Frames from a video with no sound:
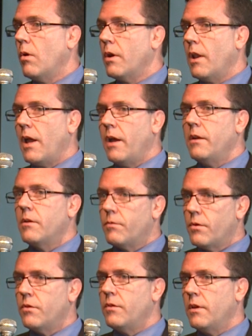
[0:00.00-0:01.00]
online and the
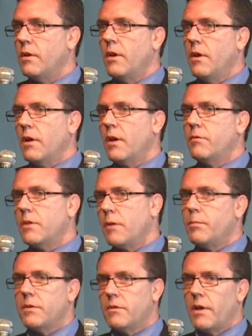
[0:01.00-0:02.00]
first thing comes
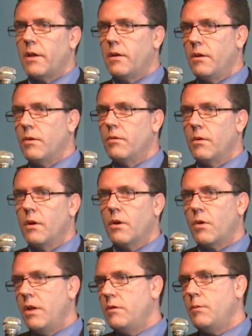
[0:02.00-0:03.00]
up is like, you know,
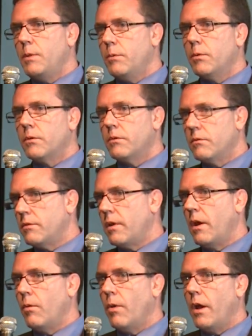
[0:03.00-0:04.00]
crazy people,
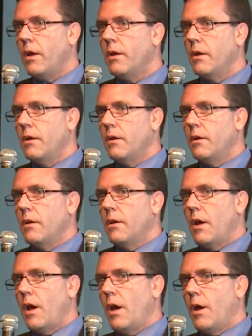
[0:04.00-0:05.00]
stay away.
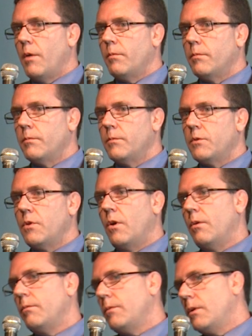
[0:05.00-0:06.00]

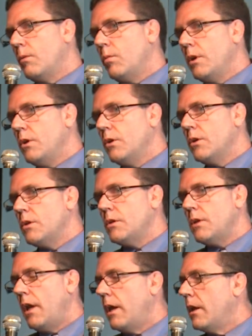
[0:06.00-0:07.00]
So, you know, what are you going to
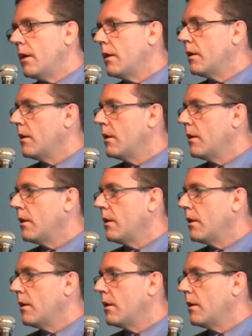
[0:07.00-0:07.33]
say?